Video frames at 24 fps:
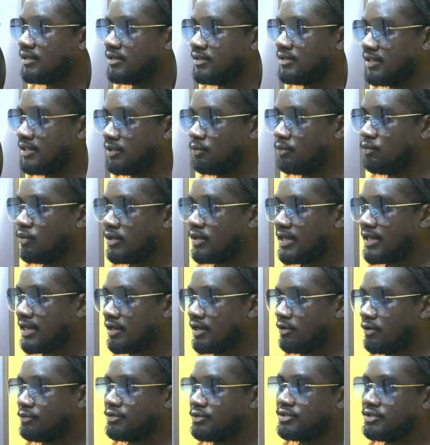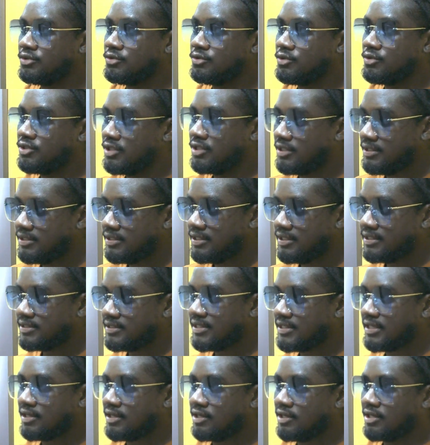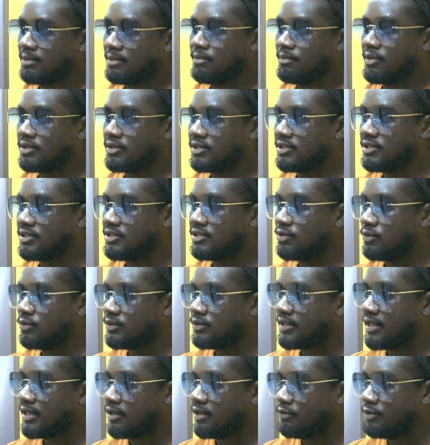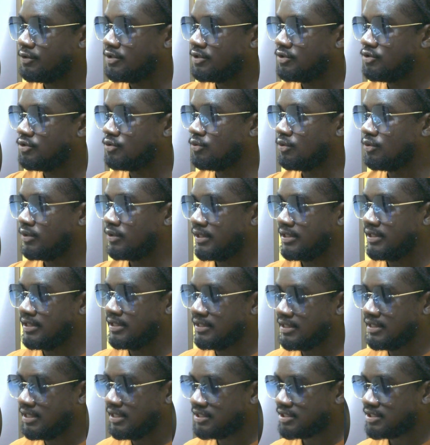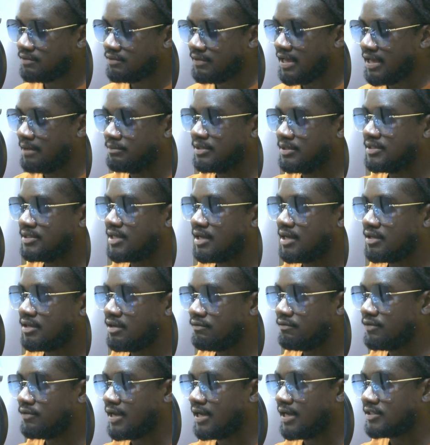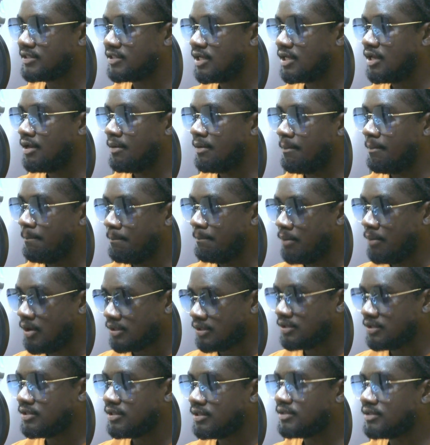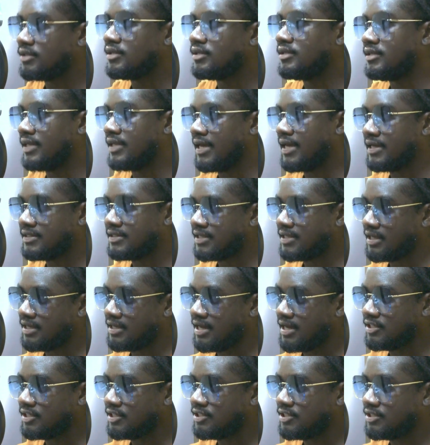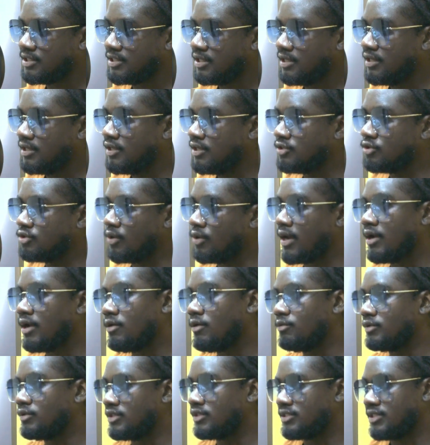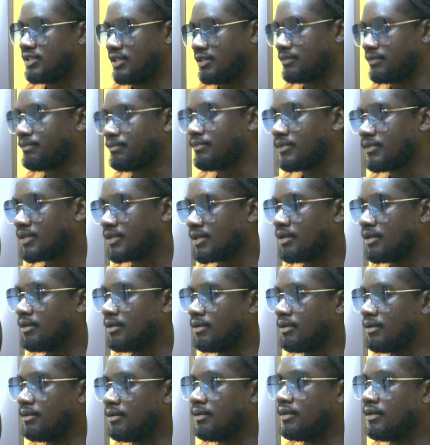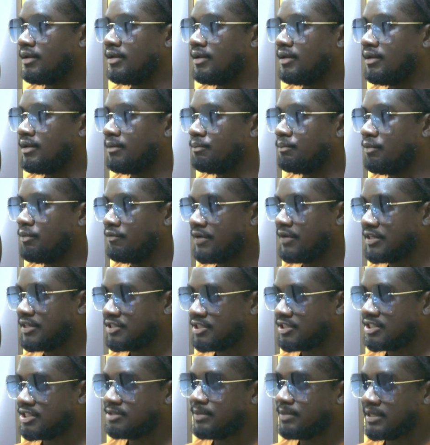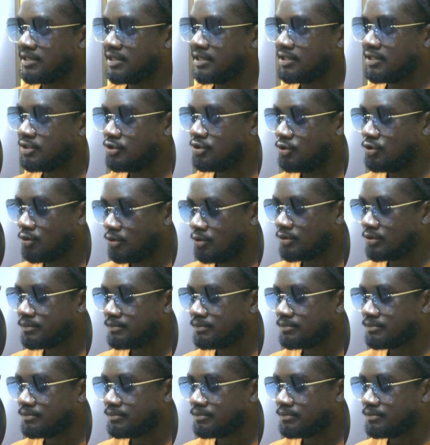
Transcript: They will allow you to do certain things that other models don't allow you to do in the case of an empty tank of gas, but there is a catch. So I always say prevention is better than cure.